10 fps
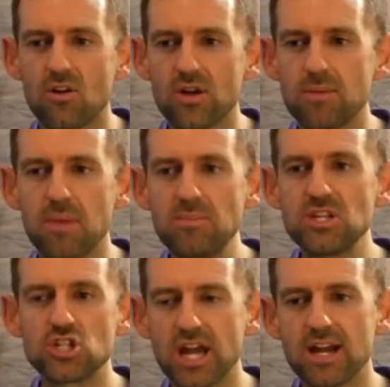okay, maybe
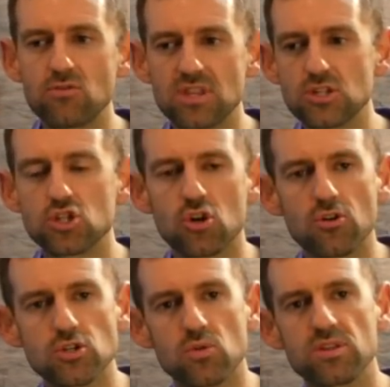check out this
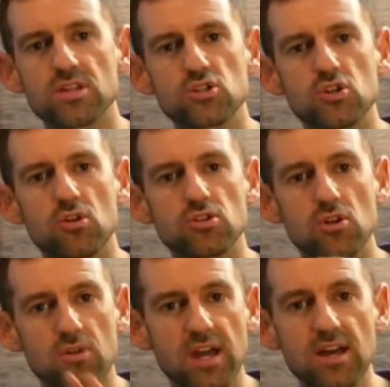church or this church,
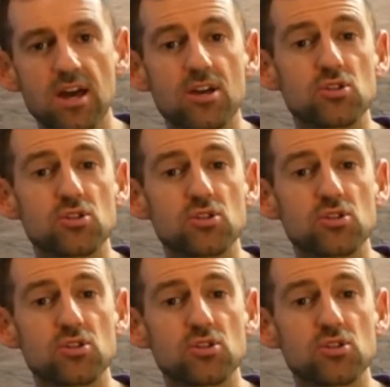okay?